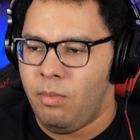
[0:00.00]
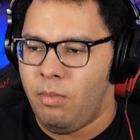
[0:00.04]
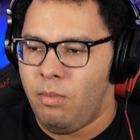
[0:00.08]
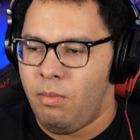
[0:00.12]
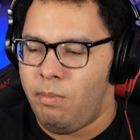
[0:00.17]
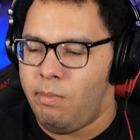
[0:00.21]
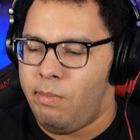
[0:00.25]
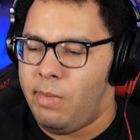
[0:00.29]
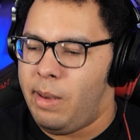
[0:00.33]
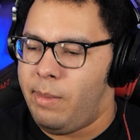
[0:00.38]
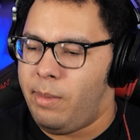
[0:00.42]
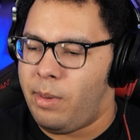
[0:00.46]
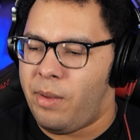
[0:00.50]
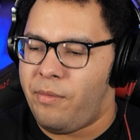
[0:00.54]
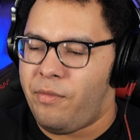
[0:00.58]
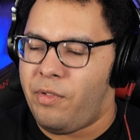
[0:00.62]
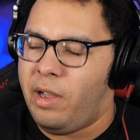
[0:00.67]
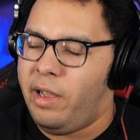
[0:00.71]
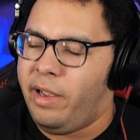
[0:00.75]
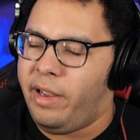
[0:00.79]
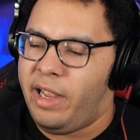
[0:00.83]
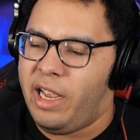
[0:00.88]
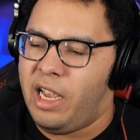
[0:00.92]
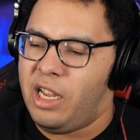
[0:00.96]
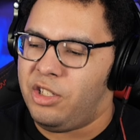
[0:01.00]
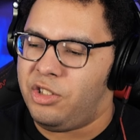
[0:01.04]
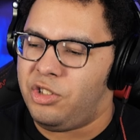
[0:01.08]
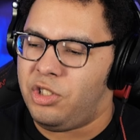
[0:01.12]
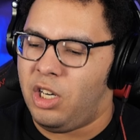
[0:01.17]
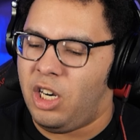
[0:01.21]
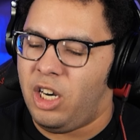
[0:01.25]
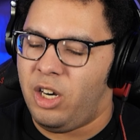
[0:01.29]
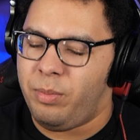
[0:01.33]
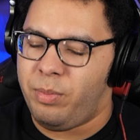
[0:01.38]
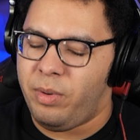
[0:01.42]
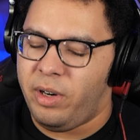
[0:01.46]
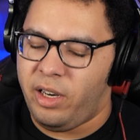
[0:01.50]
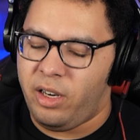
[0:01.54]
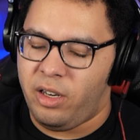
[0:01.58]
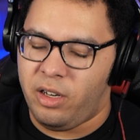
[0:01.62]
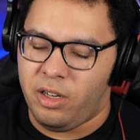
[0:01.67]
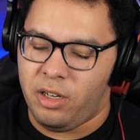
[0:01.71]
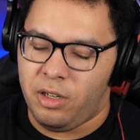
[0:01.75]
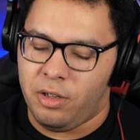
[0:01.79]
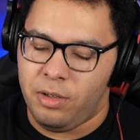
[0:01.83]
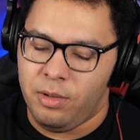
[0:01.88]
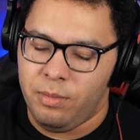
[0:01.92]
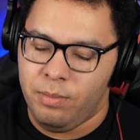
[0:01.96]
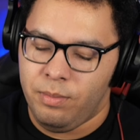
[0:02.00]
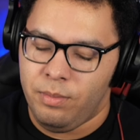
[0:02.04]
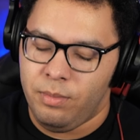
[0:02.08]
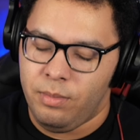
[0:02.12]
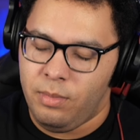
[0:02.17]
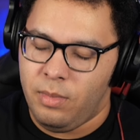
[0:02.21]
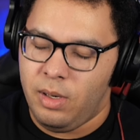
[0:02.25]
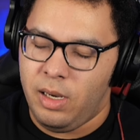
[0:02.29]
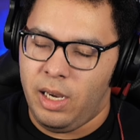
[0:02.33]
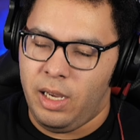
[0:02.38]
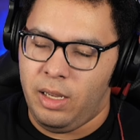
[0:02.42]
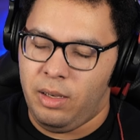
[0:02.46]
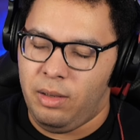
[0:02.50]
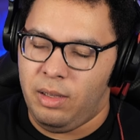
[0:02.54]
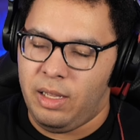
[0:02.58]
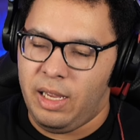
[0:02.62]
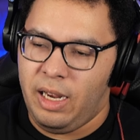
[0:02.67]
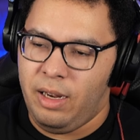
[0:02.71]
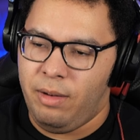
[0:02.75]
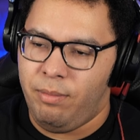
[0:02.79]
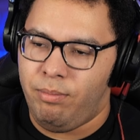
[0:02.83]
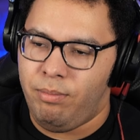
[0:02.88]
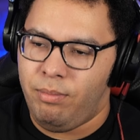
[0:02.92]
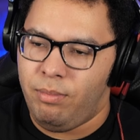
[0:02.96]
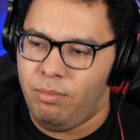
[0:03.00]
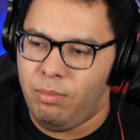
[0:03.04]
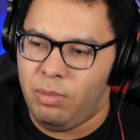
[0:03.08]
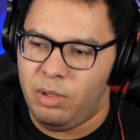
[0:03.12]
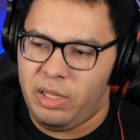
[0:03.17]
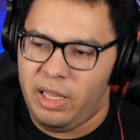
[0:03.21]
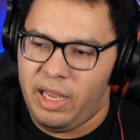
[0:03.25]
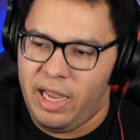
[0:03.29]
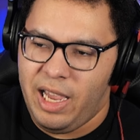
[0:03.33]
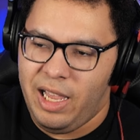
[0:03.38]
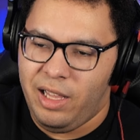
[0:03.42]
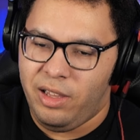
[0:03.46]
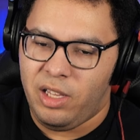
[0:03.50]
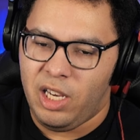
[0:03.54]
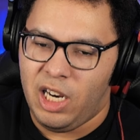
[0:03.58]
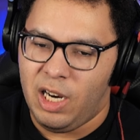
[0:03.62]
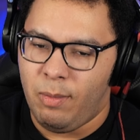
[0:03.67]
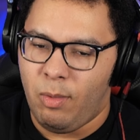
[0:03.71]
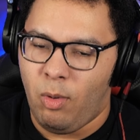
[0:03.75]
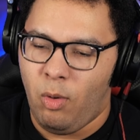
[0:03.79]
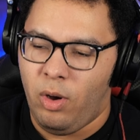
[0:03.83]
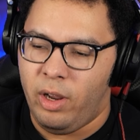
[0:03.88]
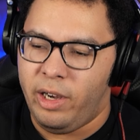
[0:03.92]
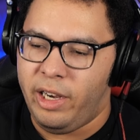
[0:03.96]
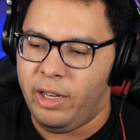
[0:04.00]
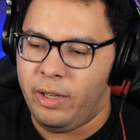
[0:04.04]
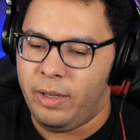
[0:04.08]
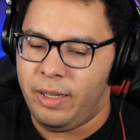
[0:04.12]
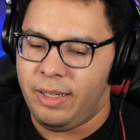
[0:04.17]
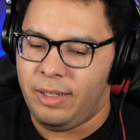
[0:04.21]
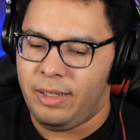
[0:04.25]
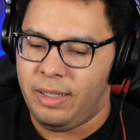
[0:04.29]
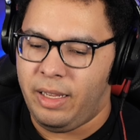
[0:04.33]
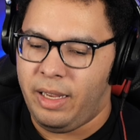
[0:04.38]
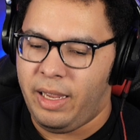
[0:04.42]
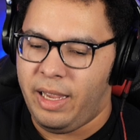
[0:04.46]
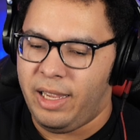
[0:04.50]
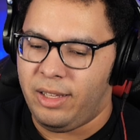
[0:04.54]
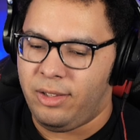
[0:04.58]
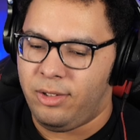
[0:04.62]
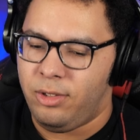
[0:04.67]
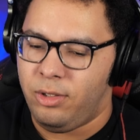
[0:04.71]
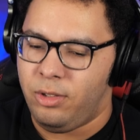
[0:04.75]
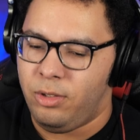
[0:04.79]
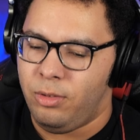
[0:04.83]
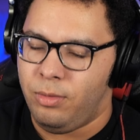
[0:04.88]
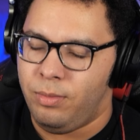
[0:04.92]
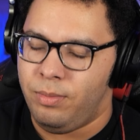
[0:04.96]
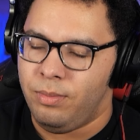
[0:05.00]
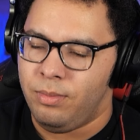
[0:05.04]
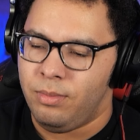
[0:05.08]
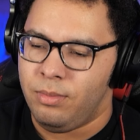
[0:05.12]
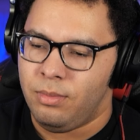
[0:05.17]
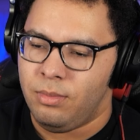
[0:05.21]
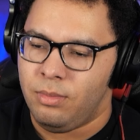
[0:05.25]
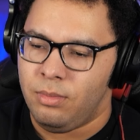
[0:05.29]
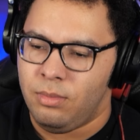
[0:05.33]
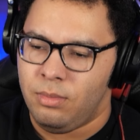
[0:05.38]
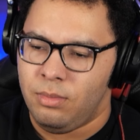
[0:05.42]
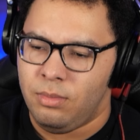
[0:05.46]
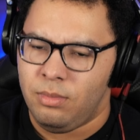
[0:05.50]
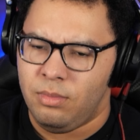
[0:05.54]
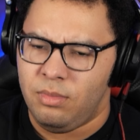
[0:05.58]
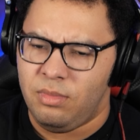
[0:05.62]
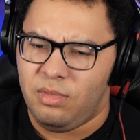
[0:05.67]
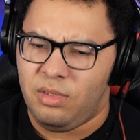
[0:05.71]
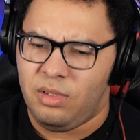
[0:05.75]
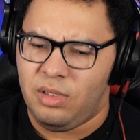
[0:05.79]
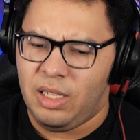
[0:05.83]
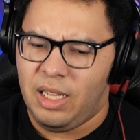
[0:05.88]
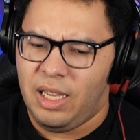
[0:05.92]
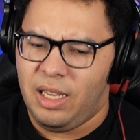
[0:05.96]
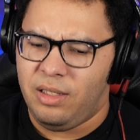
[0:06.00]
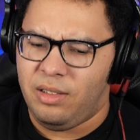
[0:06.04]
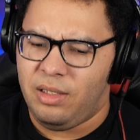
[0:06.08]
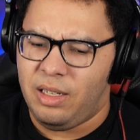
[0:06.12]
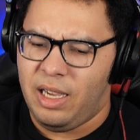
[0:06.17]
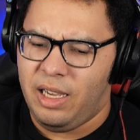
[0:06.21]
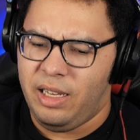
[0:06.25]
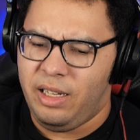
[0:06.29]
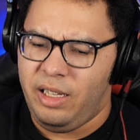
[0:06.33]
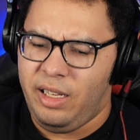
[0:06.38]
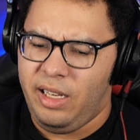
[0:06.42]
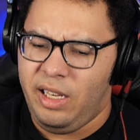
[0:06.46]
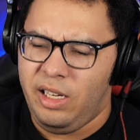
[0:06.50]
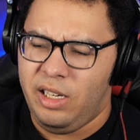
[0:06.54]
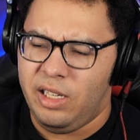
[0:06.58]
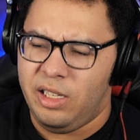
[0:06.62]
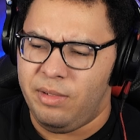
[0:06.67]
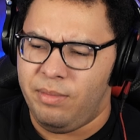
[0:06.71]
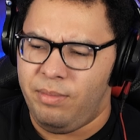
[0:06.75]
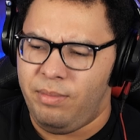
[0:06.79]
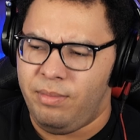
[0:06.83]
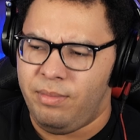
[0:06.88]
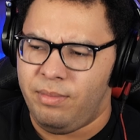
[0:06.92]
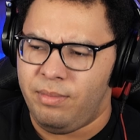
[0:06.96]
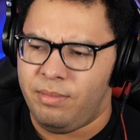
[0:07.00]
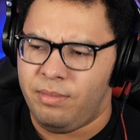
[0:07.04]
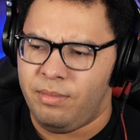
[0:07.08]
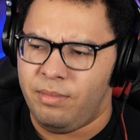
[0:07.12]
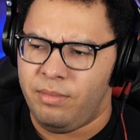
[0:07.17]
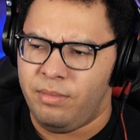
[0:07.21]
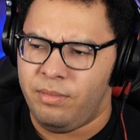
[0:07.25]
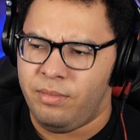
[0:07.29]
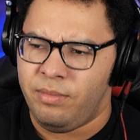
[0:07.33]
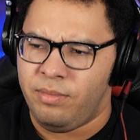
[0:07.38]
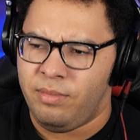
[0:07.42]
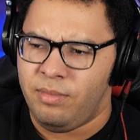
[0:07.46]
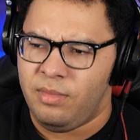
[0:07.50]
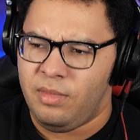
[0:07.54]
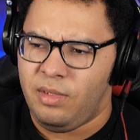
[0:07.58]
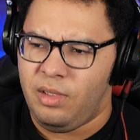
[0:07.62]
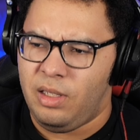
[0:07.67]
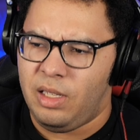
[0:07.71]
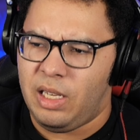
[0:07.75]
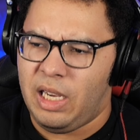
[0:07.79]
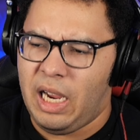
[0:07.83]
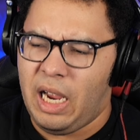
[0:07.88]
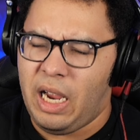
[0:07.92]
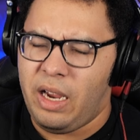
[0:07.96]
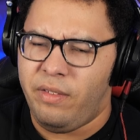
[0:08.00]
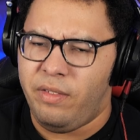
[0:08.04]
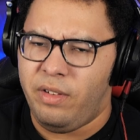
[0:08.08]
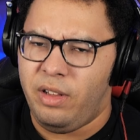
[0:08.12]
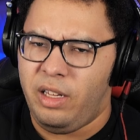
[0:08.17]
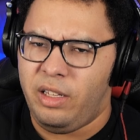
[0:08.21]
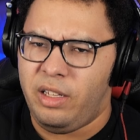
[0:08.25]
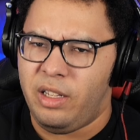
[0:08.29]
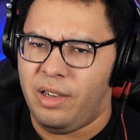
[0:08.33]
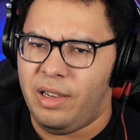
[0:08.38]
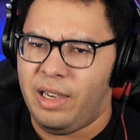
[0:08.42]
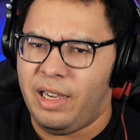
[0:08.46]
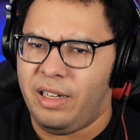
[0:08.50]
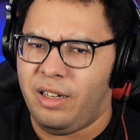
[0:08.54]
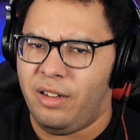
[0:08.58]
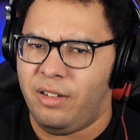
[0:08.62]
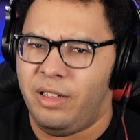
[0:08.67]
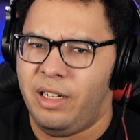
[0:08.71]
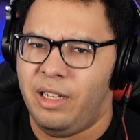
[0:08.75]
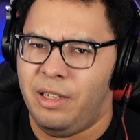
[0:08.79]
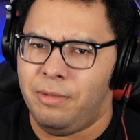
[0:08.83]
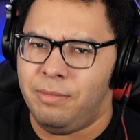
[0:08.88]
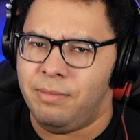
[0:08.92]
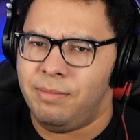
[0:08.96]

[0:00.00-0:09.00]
Maybe they finally got a jawbreaker, but they had a terrible one, and they had to not eat it. I really don't. I don't know.